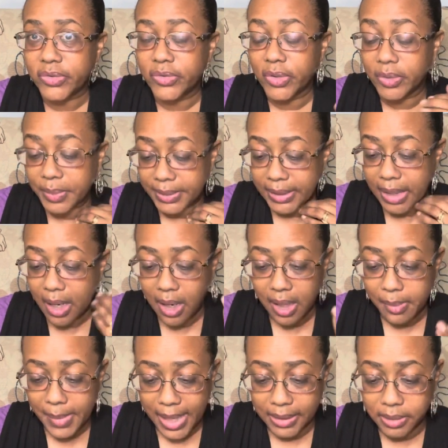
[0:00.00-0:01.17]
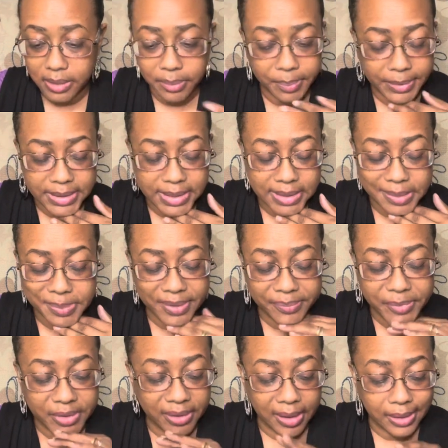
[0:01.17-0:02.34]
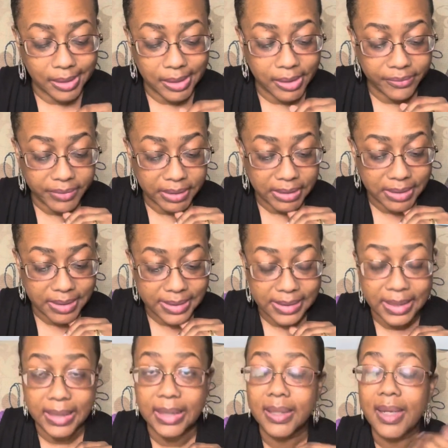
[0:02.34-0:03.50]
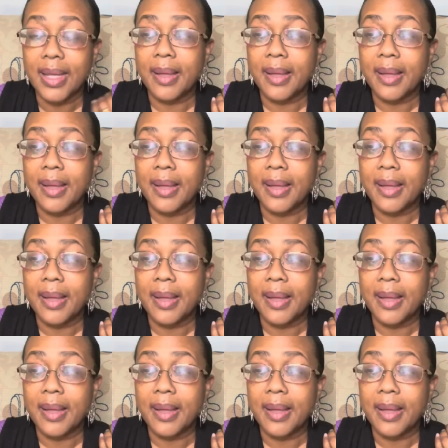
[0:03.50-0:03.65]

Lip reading: you know what they are by look, but then some of them you're like, I don't really understand.